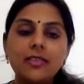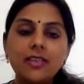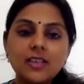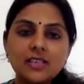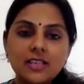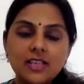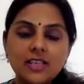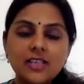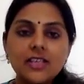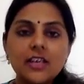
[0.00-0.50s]

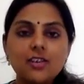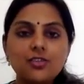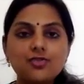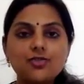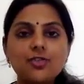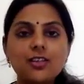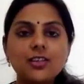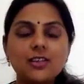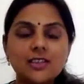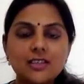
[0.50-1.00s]
this
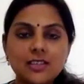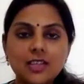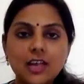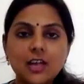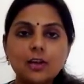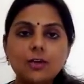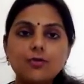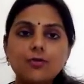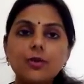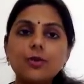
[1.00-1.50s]
industry, this
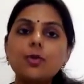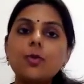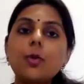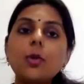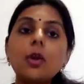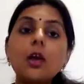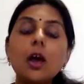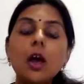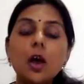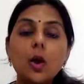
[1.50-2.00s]
kind of a
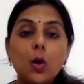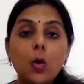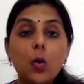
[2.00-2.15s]
role,